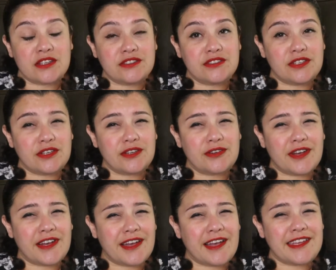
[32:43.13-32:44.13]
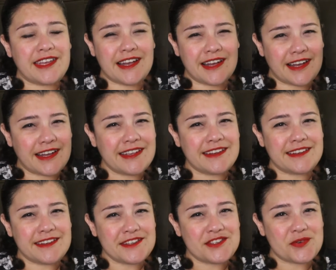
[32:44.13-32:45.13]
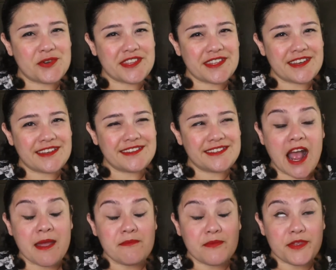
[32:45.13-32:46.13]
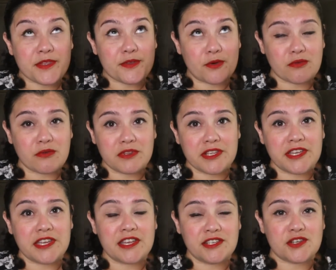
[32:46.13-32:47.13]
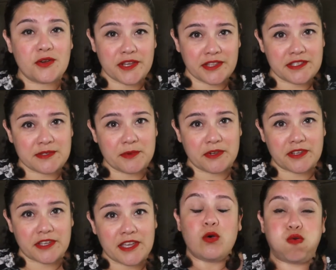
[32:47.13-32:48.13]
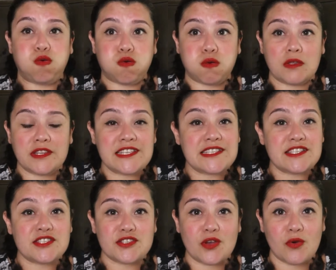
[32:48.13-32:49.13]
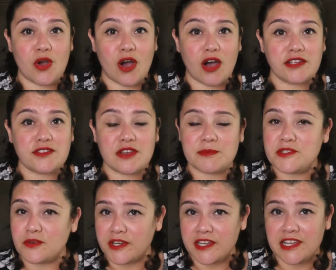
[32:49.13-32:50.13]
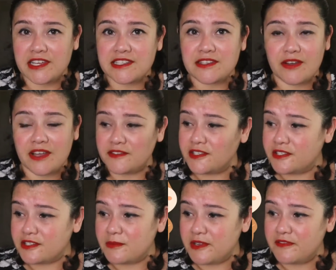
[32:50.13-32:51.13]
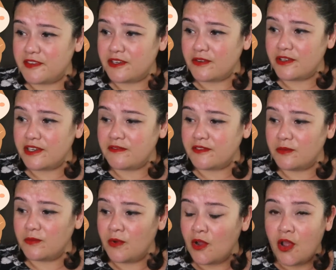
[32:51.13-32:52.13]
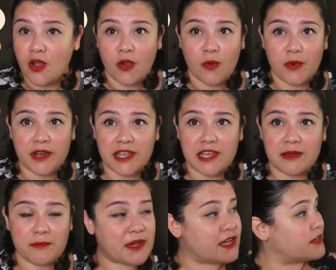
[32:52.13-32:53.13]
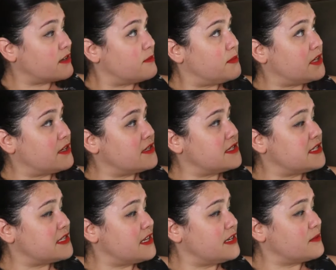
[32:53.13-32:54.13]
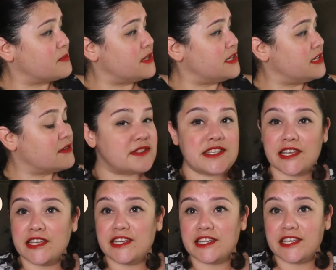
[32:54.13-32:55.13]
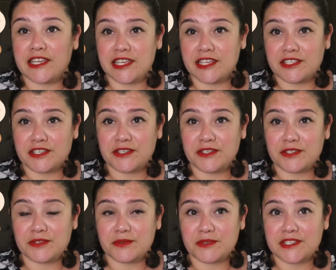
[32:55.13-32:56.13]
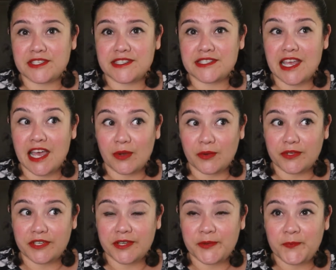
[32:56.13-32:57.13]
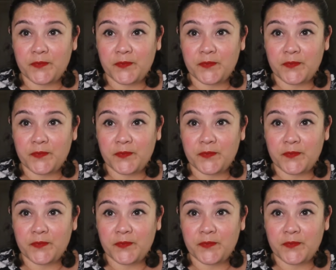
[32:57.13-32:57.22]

So I kind of enjoy that. I'm thoroughly enjoying this book. This is so hot, so I'm sorry guys. I'll have to turn my fan on even when I come back because it's kind of raining outside. I can't do this out.